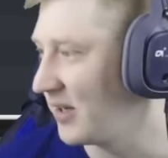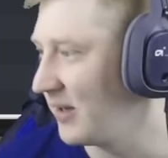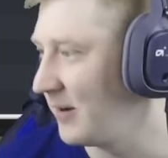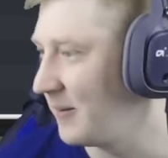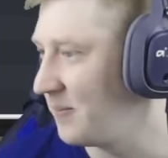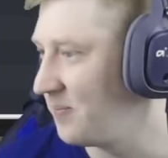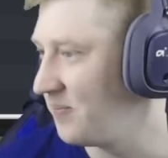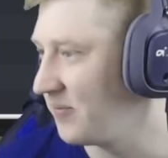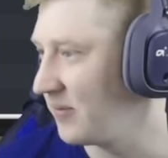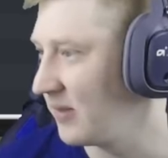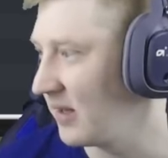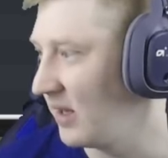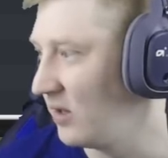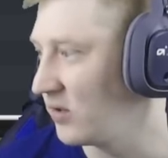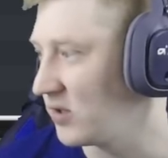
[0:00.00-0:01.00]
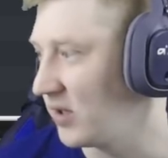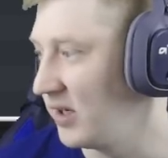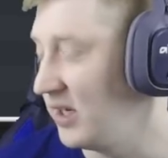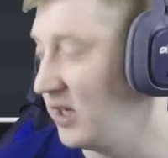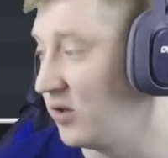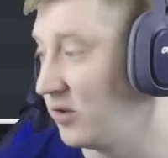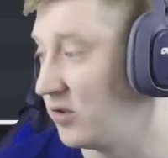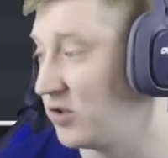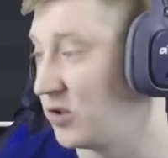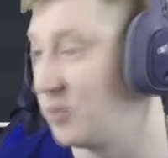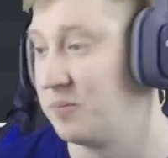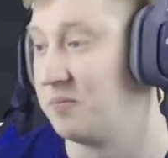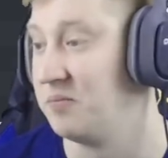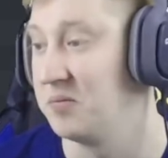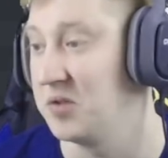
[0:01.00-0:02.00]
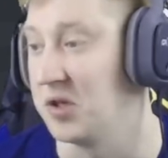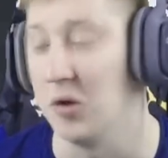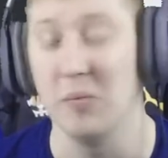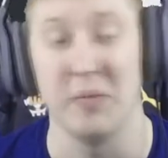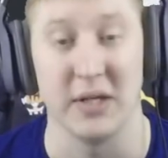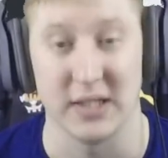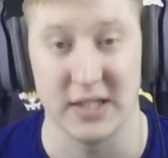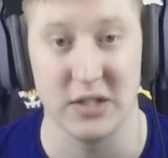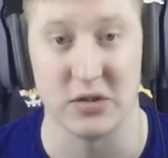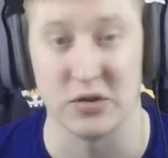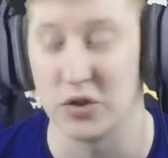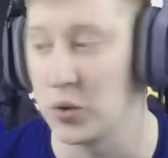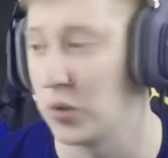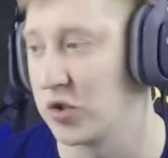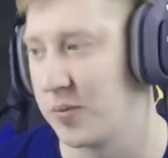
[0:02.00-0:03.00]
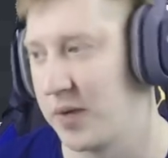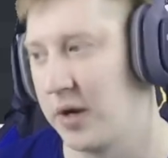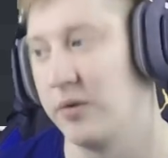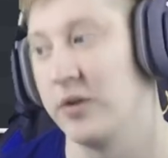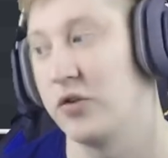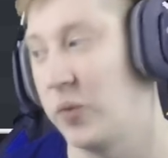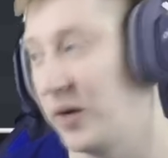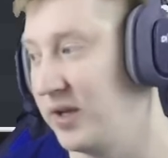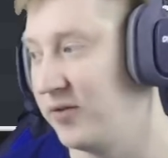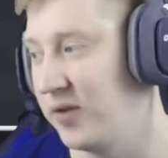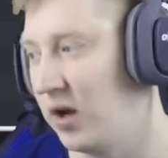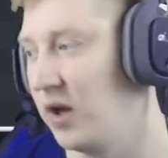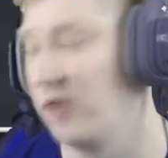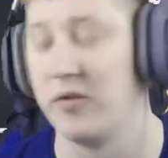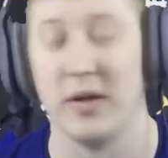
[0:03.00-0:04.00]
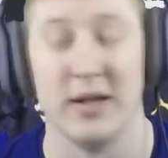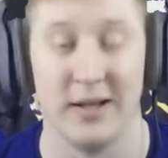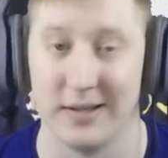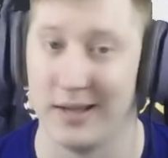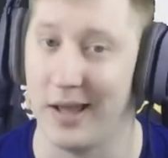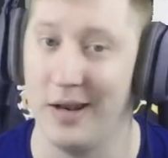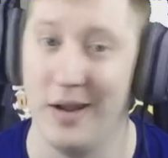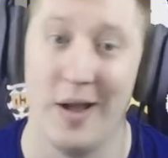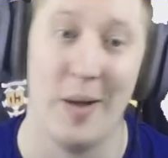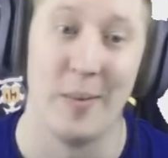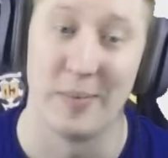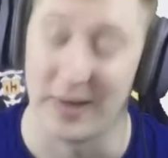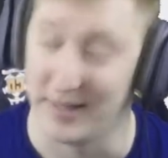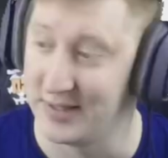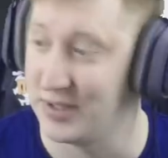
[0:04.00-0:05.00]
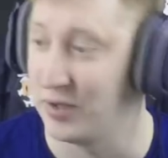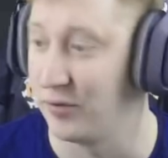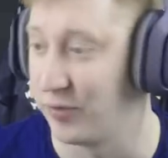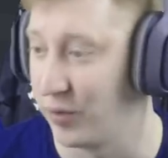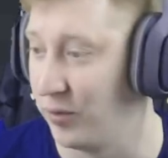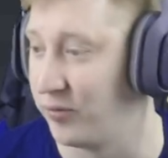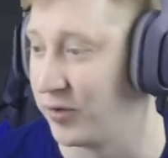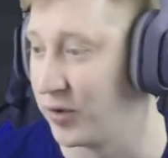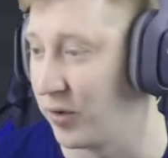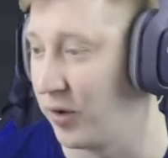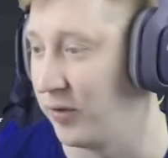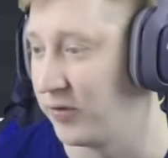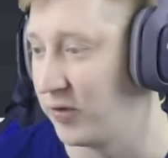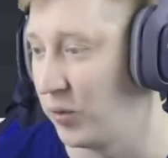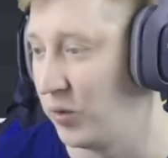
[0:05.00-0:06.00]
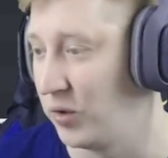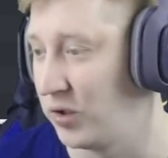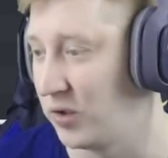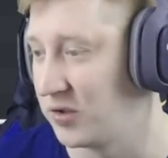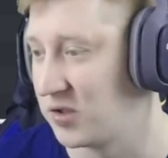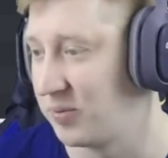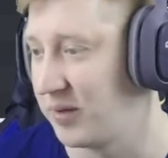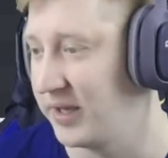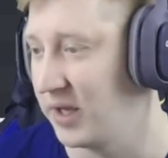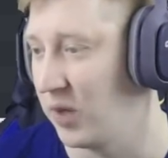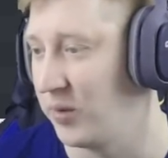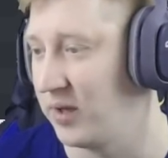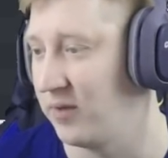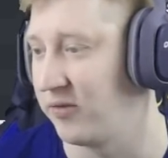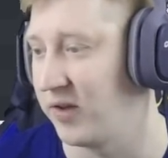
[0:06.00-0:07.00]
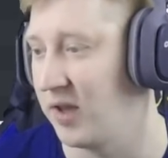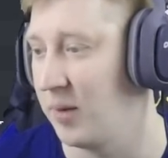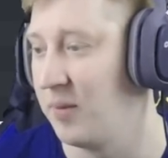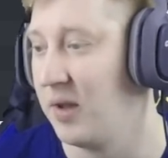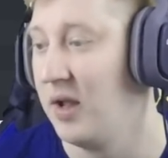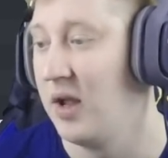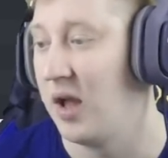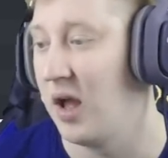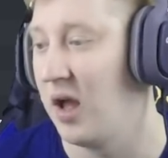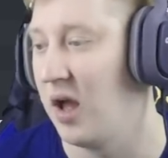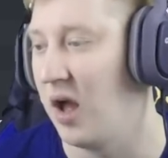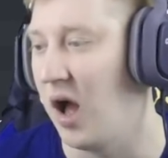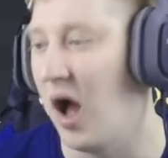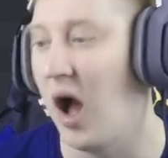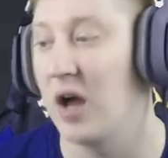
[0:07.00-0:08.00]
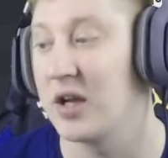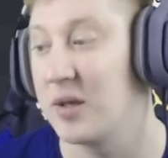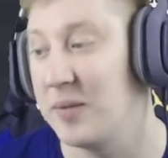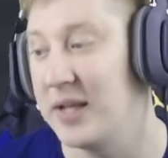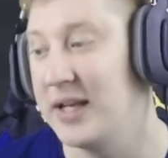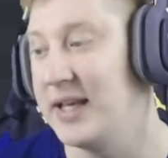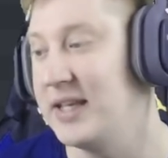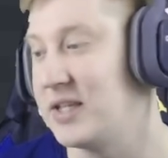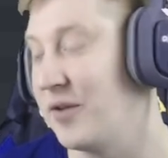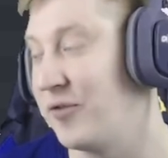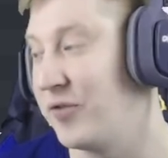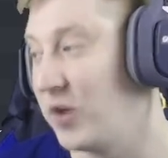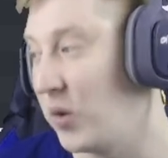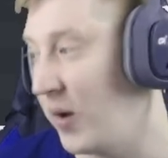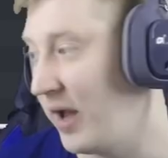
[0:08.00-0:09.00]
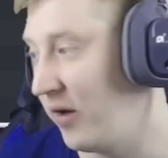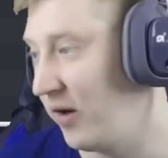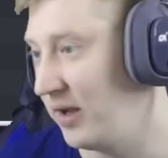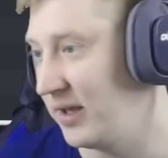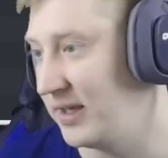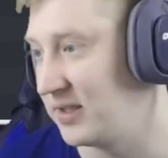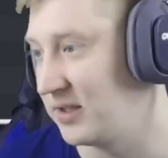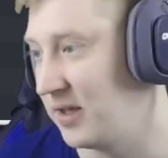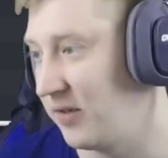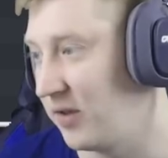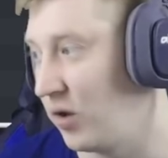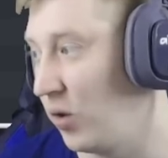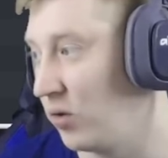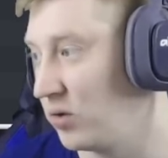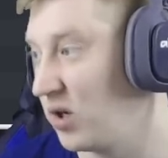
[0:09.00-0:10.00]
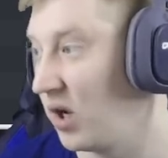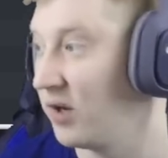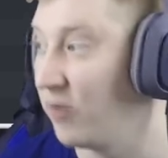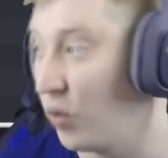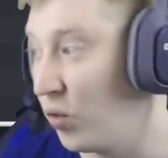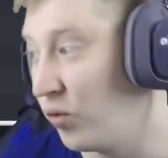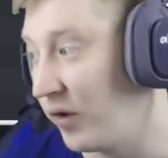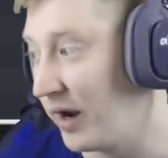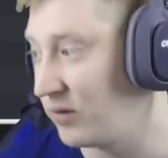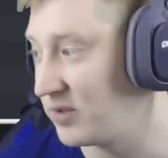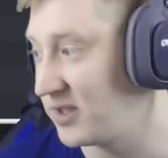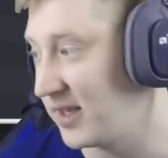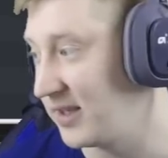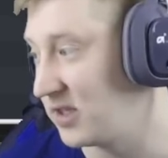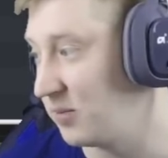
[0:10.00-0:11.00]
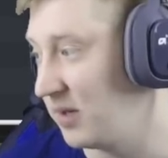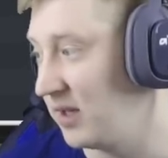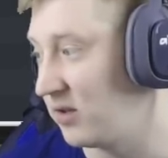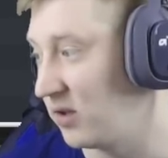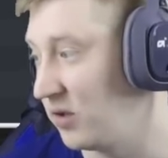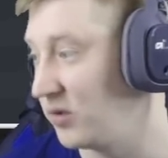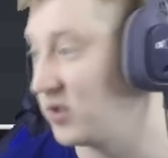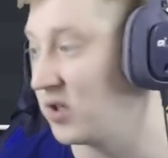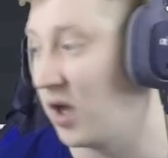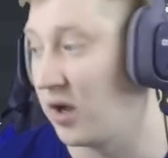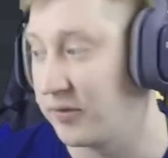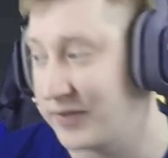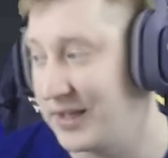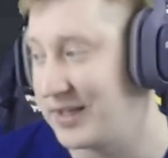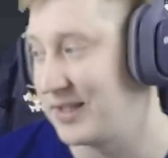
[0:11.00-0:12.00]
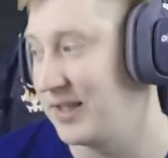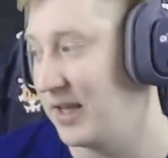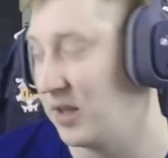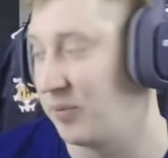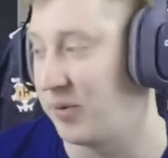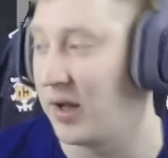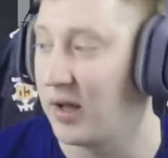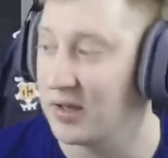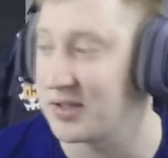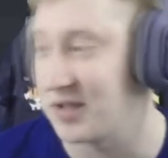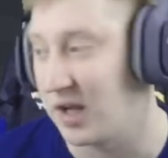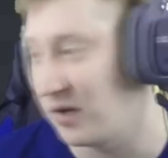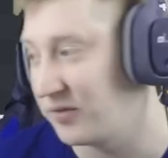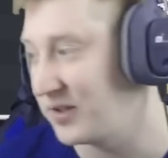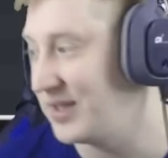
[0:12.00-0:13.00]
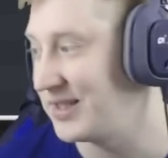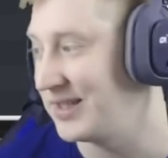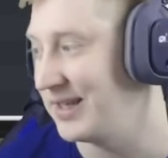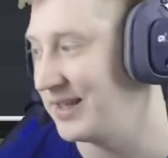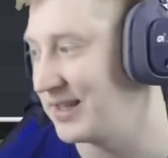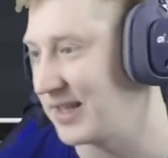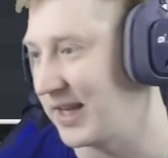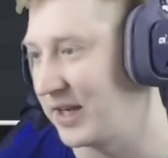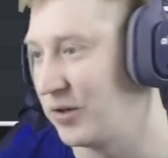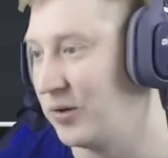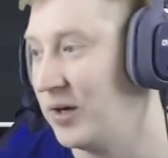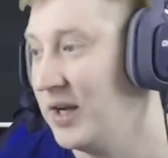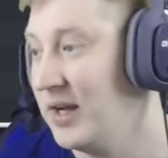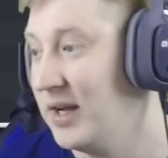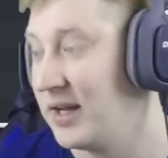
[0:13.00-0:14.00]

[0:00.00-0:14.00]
uh, it looks like he could just, you know, be a decent squadron player. And at twenty-five, again, plenty of room for growth, so we'll contemplate going in for him. Uh, Archimedes Figuera is another kind of all-round centre-mid that looks half-decent in the pass and half-decent in the tackle.